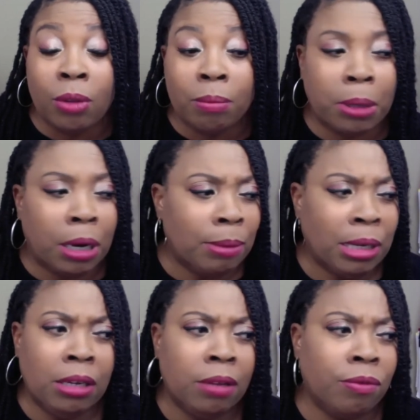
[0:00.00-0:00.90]
but I
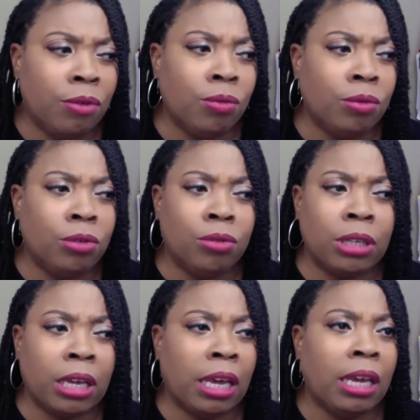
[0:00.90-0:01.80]
mean, if you you
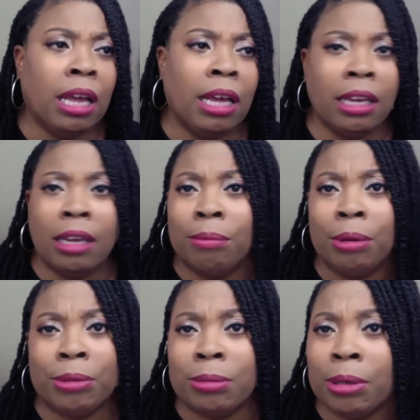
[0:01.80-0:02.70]
say, "Hey, I can't be
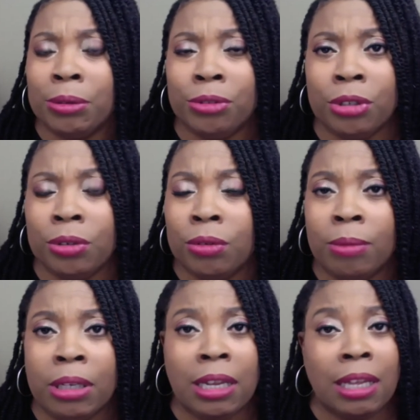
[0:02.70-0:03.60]
with someone who cheated on
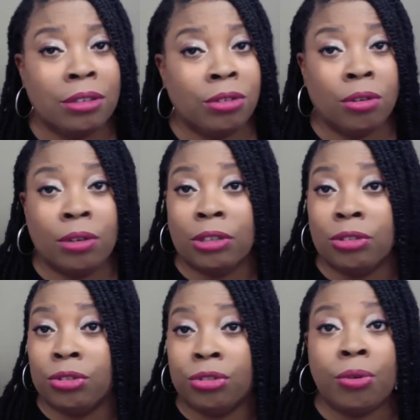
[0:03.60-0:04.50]
me," that you know that's
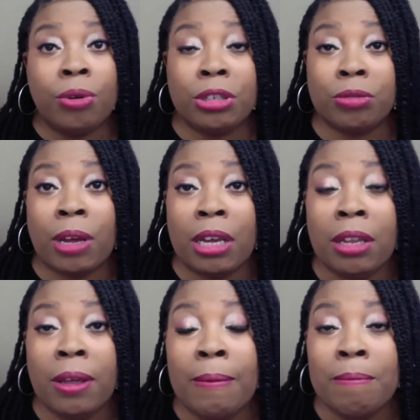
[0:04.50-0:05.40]
your choice, right?
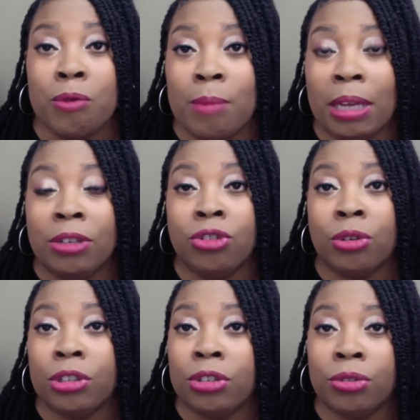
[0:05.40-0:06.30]
You make the
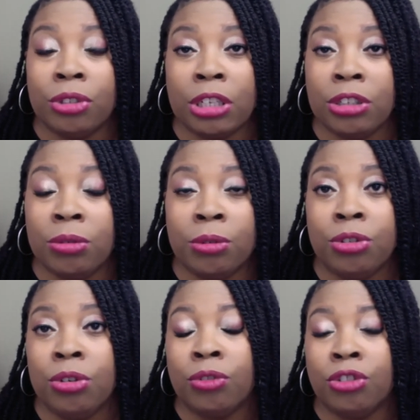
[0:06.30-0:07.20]
choice and you stick to it.
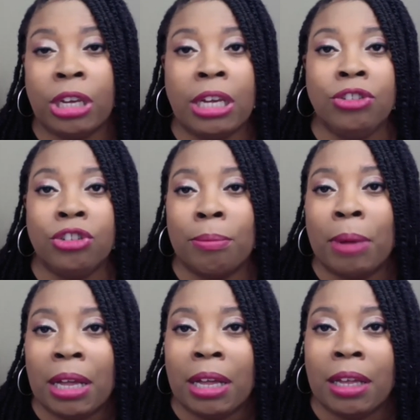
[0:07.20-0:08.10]
You don't change your
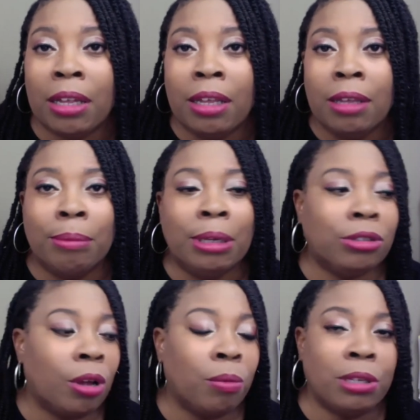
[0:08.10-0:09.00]
mind
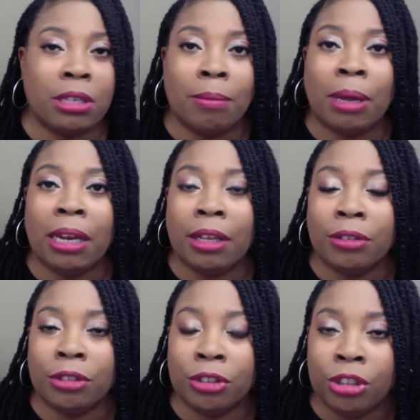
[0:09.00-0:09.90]
based off what somebody
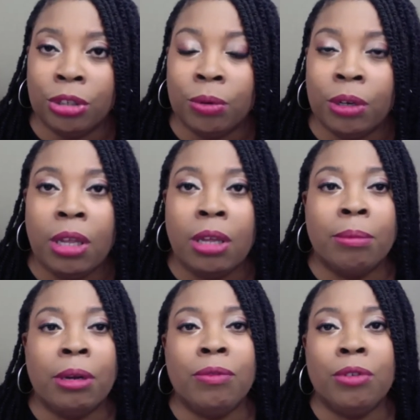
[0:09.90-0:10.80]
else is doing.
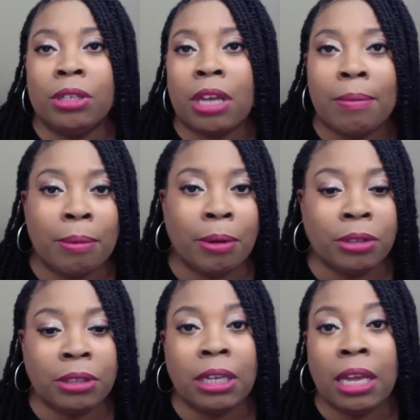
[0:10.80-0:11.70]
But if you're the type of
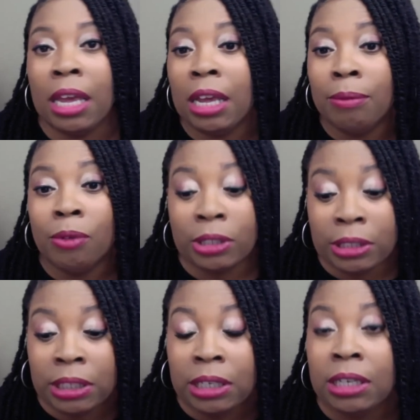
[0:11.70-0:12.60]
person say, "Hey, I'm going to
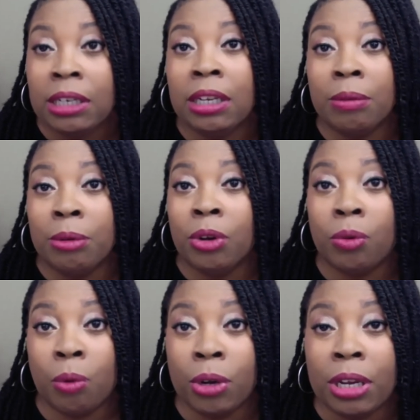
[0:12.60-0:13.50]
stick in there and we're going to
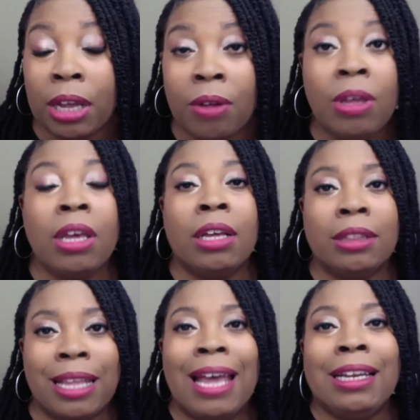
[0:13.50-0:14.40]
work it out,"
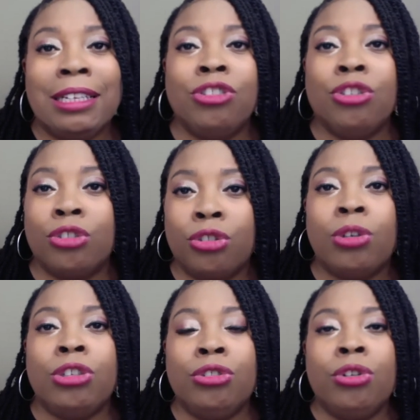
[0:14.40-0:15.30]
that is your
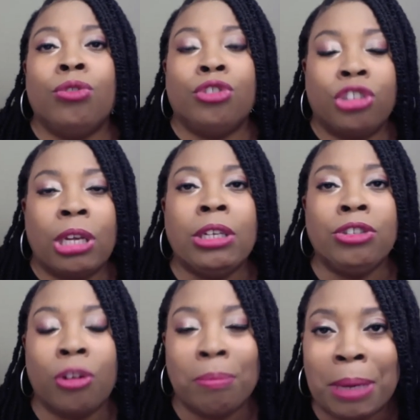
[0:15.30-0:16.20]
choice. You don't
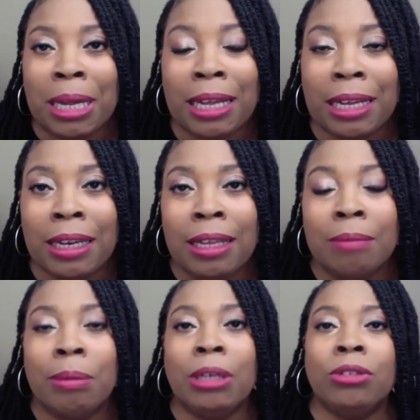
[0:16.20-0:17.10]
change your mind
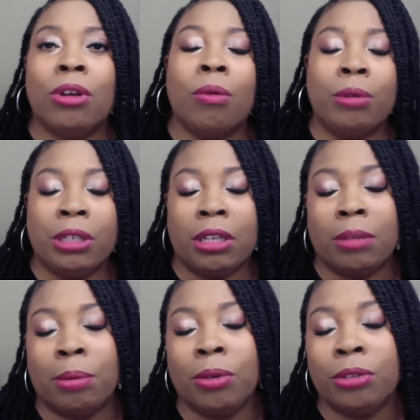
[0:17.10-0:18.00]
based off what the
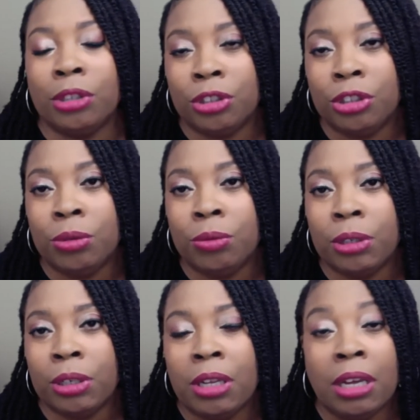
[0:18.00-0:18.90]
other person is doing,
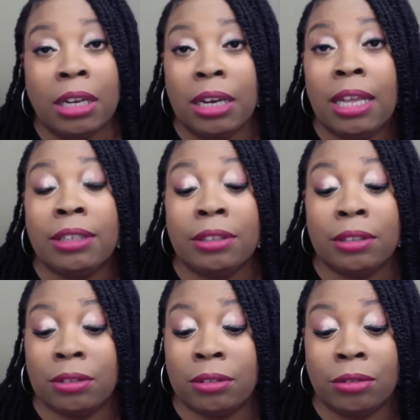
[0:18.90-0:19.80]

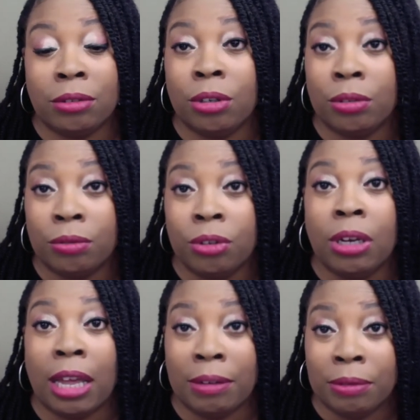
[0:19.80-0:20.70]
unless you know your
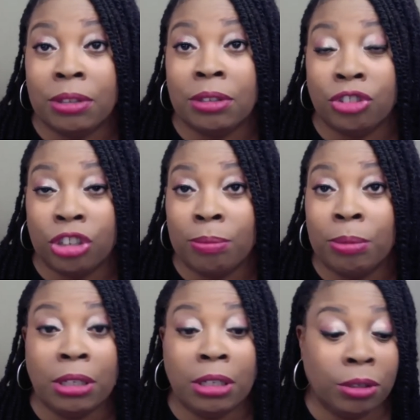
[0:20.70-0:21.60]
life is in
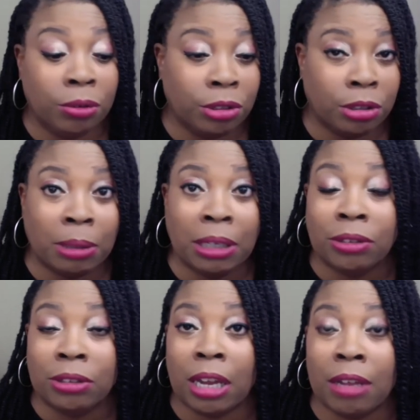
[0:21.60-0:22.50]
jeopardy or somebody
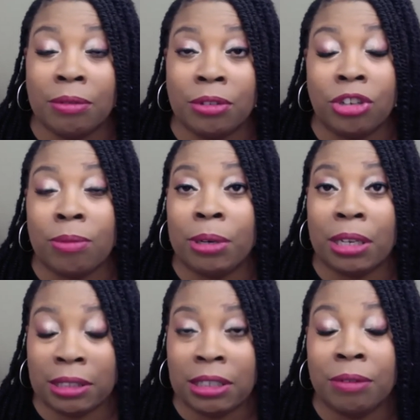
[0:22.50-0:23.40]
else's life in jeopardy.
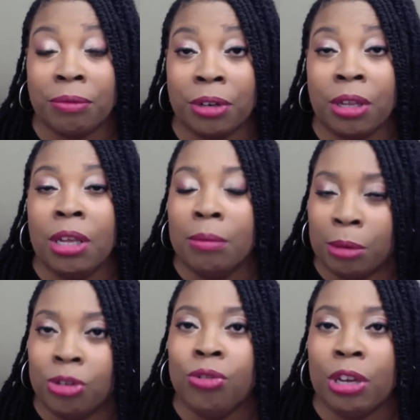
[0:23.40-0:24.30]
That's different.
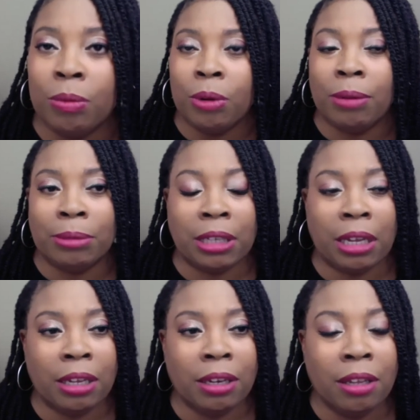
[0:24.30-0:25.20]
But you get I'm
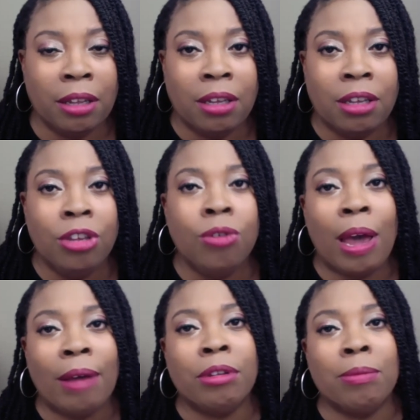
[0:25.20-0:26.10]
saying. You
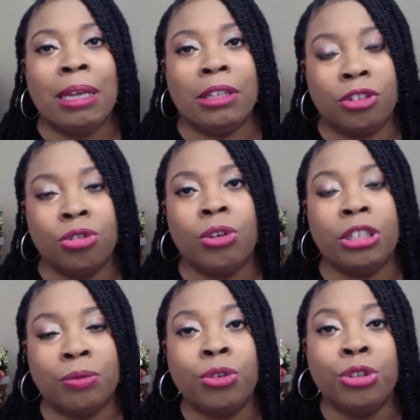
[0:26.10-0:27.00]
have to make the
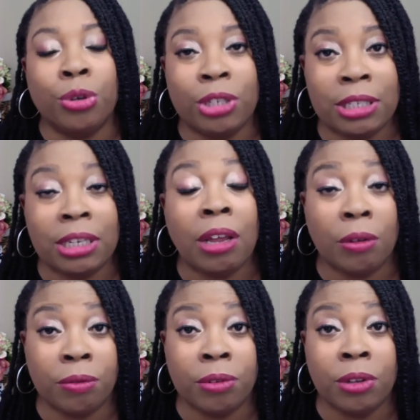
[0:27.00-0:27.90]
choice for
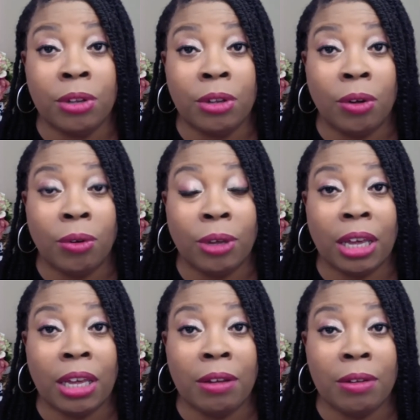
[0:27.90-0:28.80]
yourself.
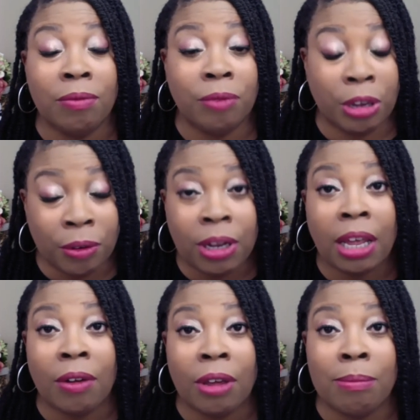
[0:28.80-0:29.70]
Okay figure it
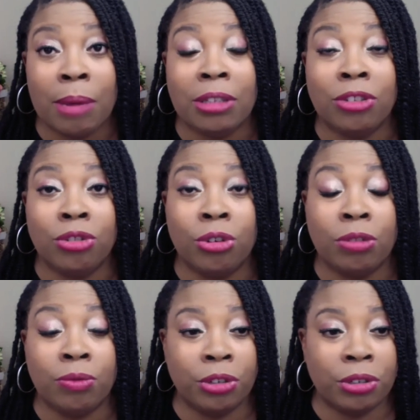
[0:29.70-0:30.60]
out and make the choice
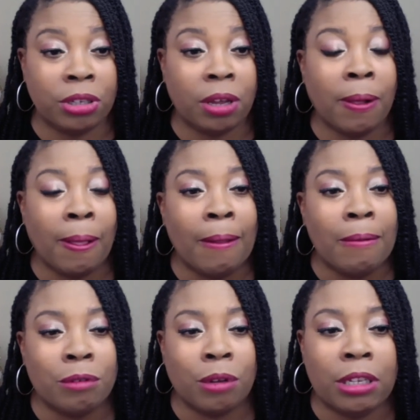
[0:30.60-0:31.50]
for yourself.
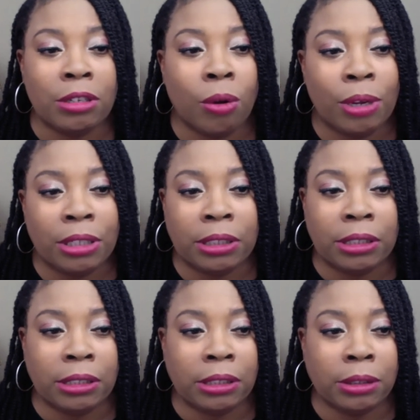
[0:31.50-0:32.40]
So let's go into
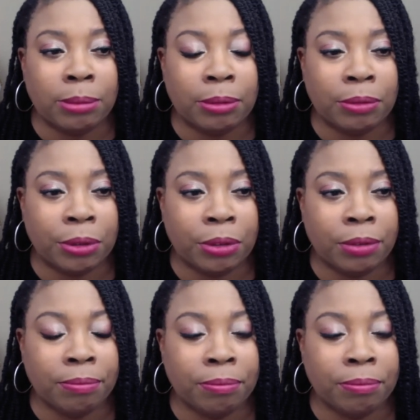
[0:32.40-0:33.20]
this a little bit further.